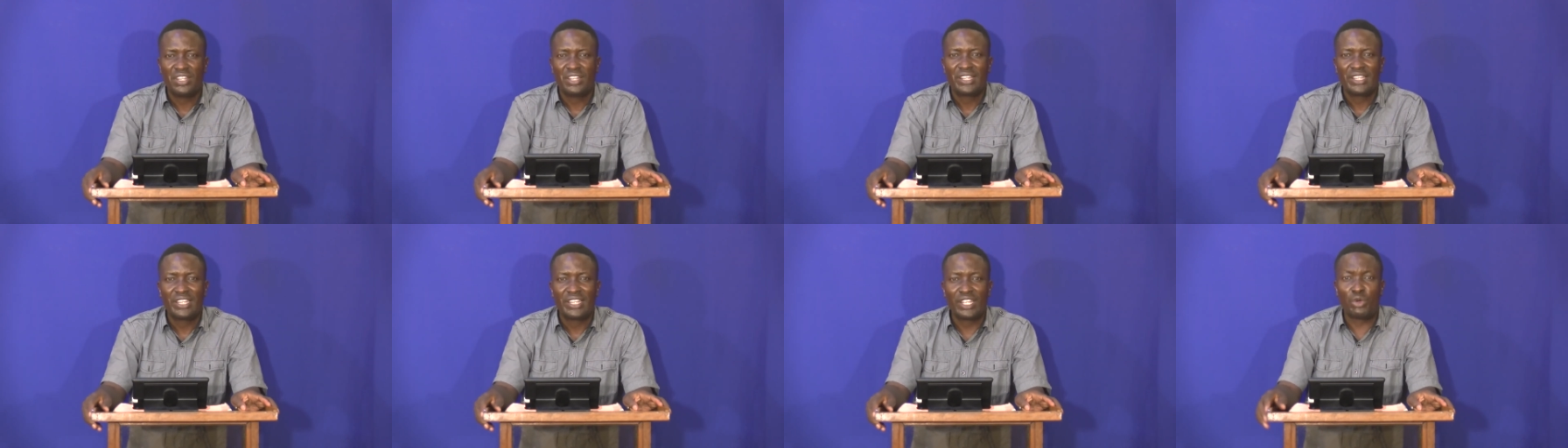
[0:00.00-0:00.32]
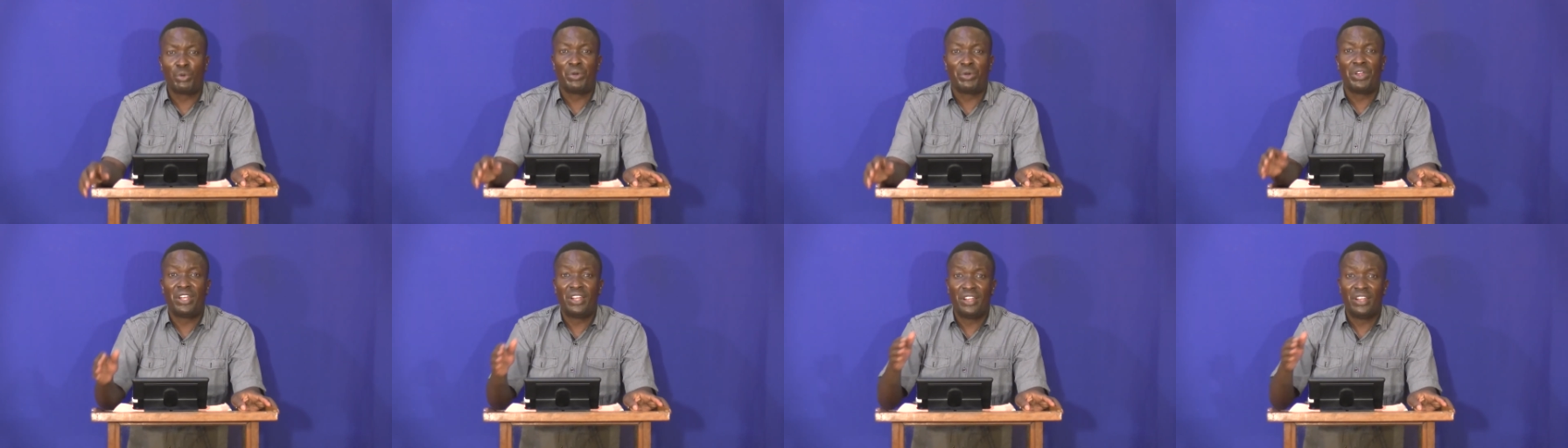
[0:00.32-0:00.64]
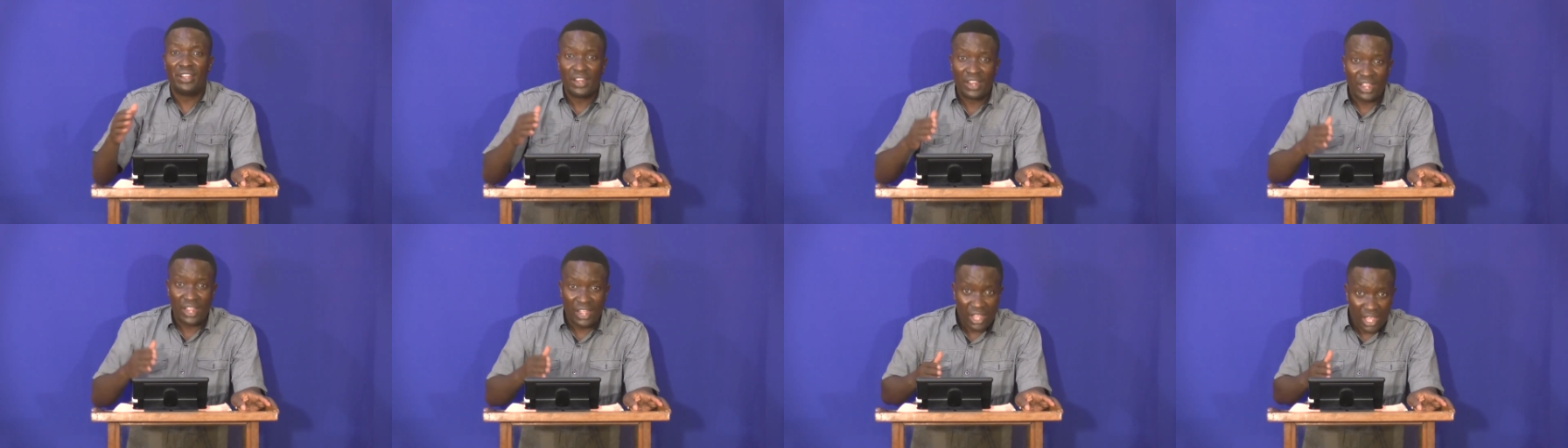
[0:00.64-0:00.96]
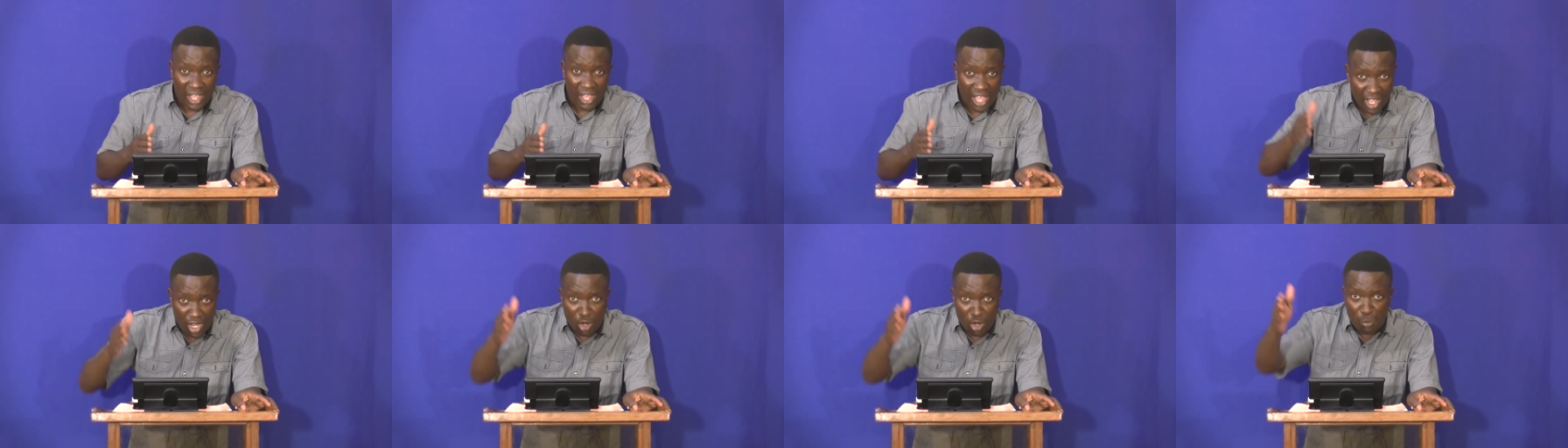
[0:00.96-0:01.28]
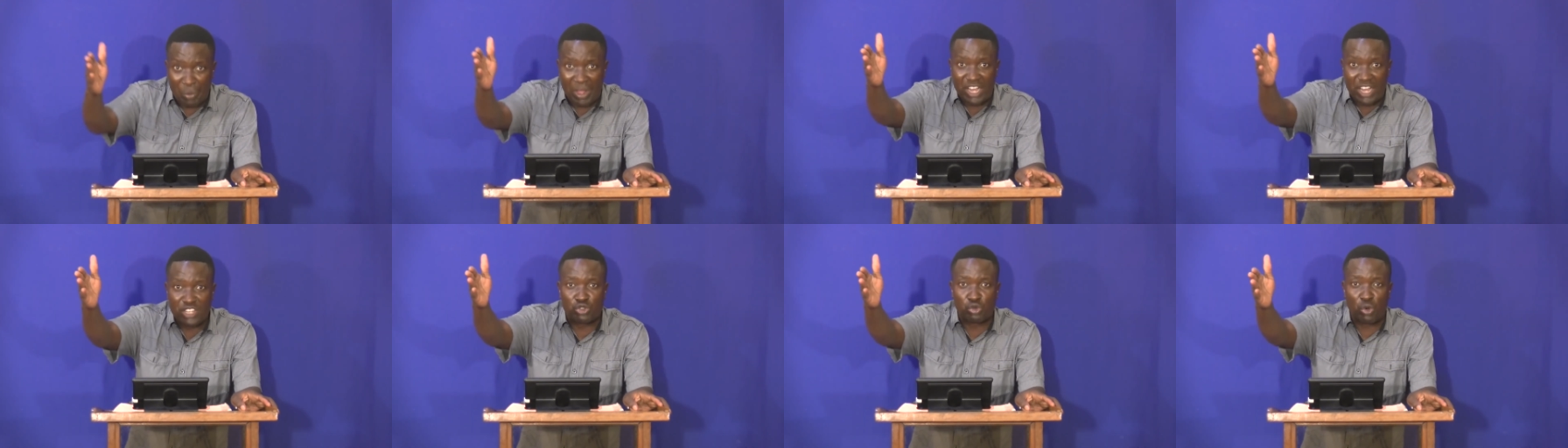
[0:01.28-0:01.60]
He will help
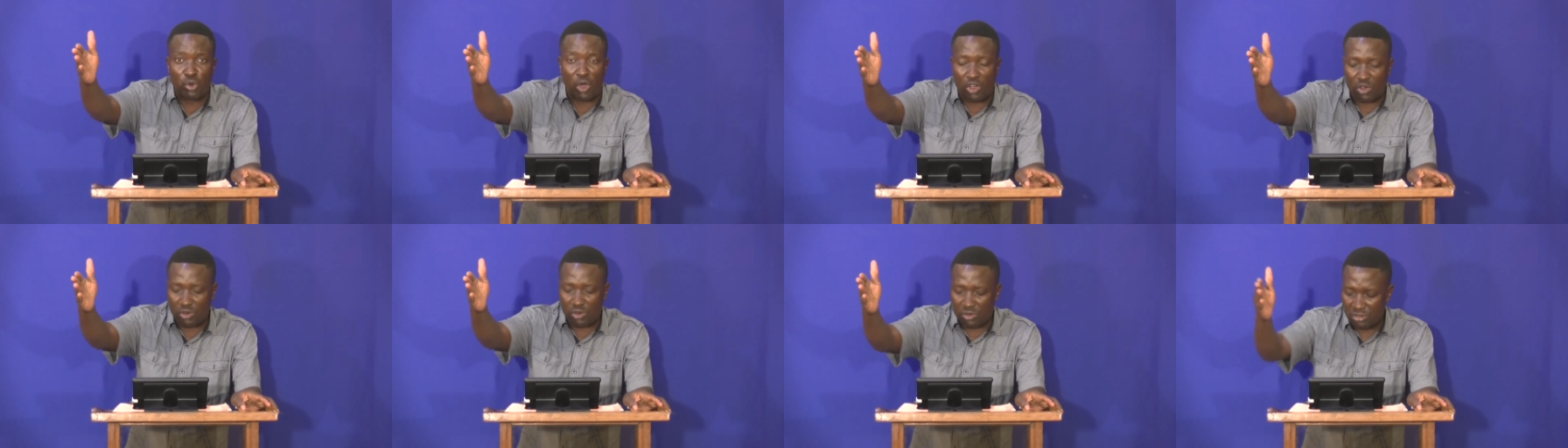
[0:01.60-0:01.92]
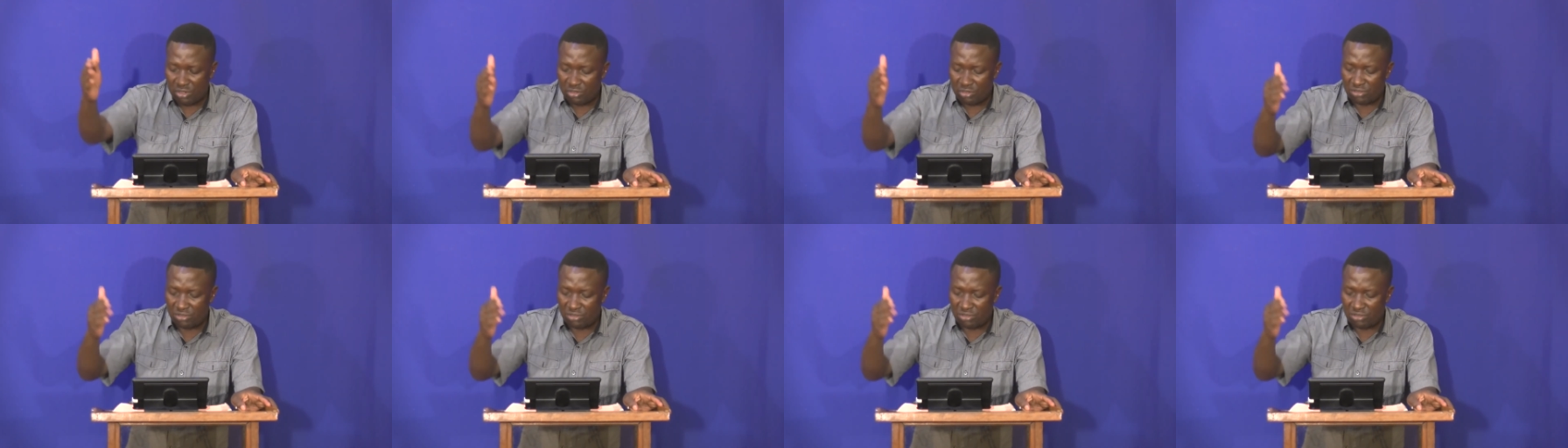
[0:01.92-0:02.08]
us walk.